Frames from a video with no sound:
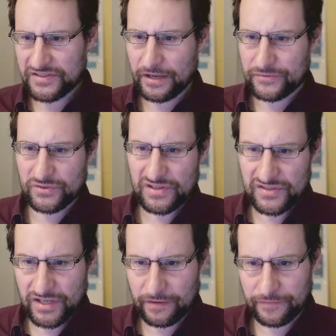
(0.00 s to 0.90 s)
stuff. So this
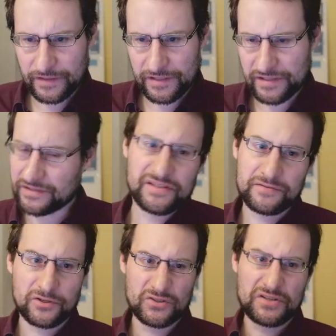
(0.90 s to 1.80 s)
stuff is
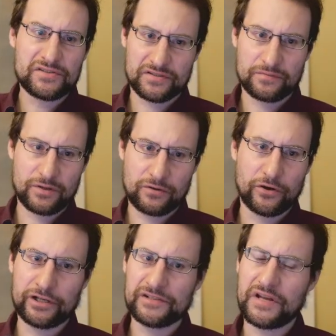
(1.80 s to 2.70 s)
this
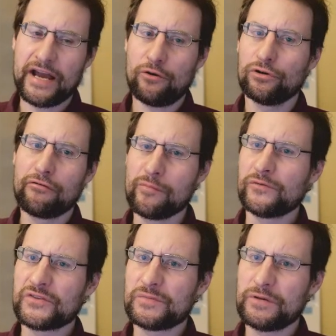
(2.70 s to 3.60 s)
kernel. I only
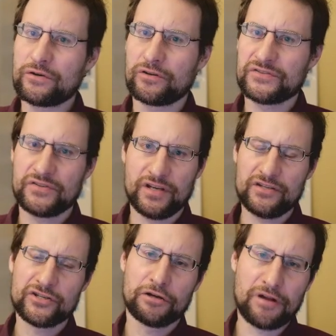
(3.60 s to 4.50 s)
removed this because
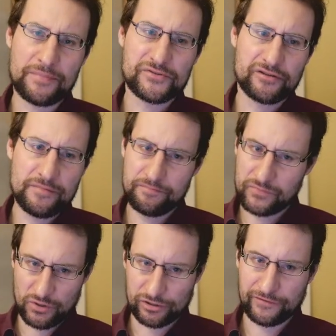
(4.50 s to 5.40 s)
in general upstream
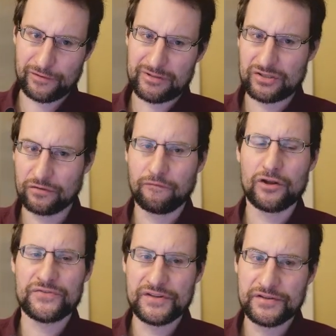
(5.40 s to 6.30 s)
kernel developers don't
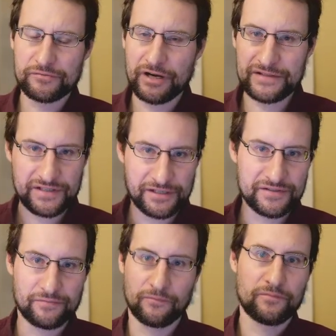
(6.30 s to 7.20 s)
want this, right?
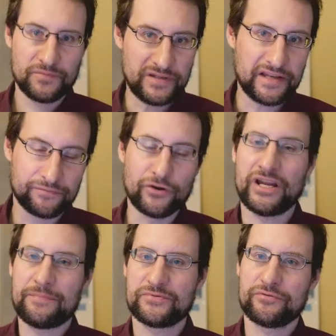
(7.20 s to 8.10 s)
There's one
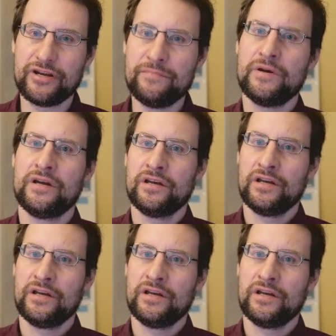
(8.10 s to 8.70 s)
upstream